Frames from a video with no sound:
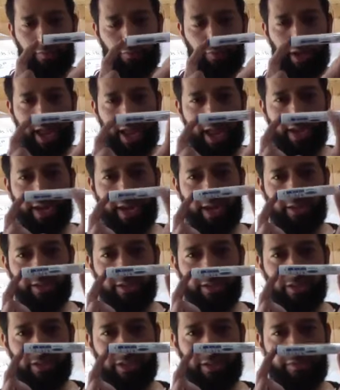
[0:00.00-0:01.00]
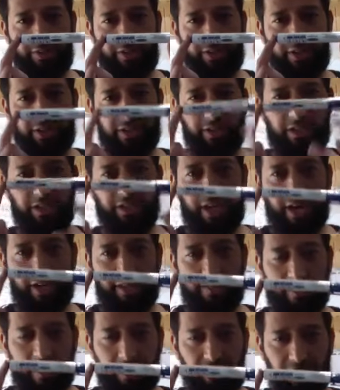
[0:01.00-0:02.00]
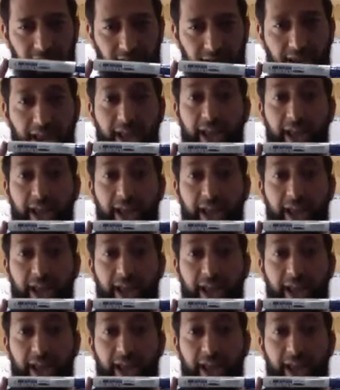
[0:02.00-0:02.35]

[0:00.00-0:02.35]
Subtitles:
we ligate this gene of interest inside the vector.